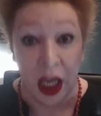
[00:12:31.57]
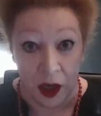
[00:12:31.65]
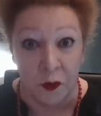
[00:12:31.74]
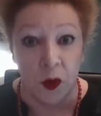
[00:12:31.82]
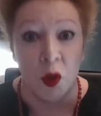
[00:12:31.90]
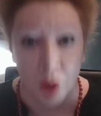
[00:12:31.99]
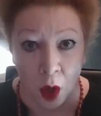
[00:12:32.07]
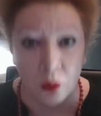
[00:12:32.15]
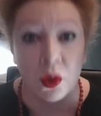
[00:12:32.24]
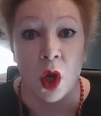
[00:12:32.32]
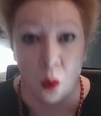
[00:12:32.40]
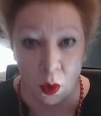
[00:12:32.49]
if you don't
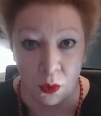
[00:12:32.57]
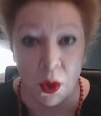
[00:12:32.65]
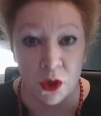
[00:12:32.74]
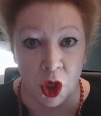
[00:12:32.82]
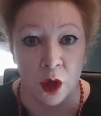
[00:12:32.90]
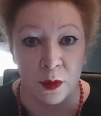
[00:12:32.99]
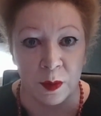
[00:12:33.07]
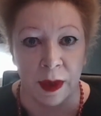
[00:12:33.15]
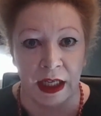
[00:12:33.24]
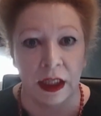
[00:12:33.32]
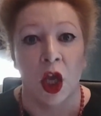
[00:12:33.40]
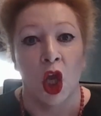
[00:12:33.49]
know what those terms
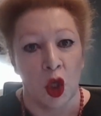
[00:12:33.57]
mean.